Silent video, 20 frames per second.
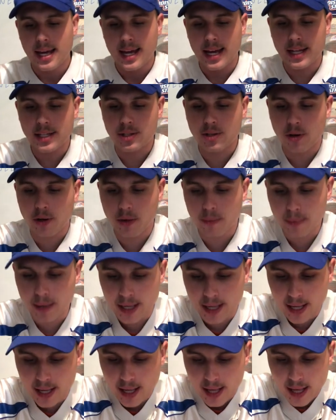It's going to
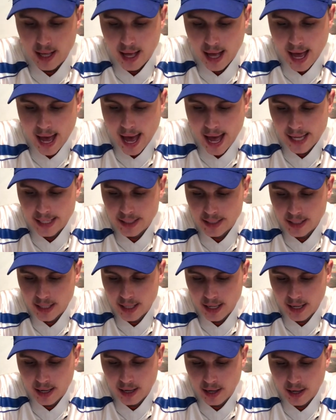be
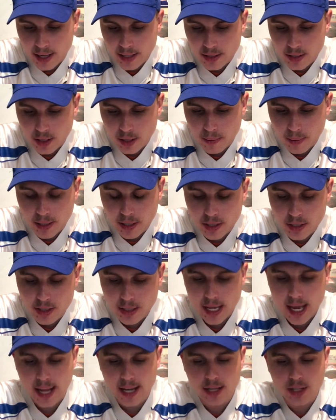
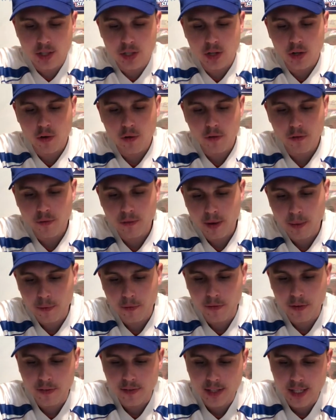10-2 number
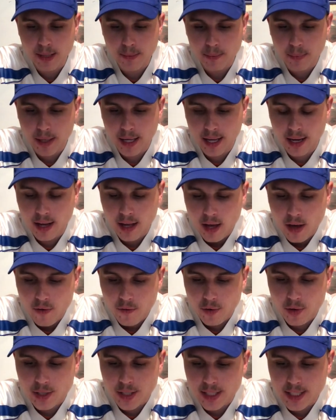15 Pitt
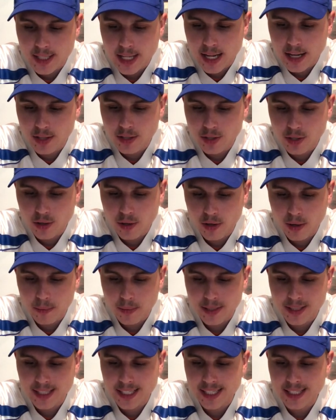versus 10-2
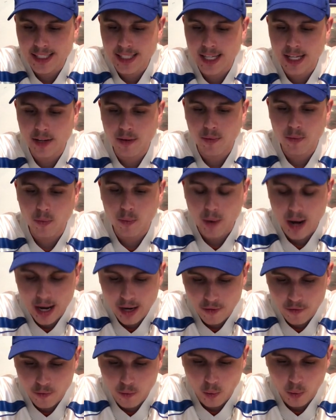number 16
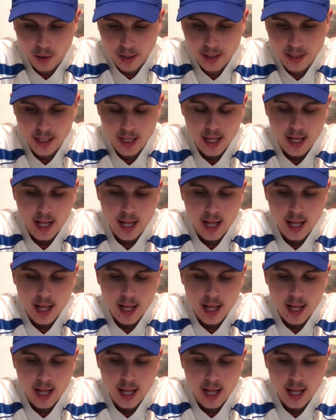Wake Forest.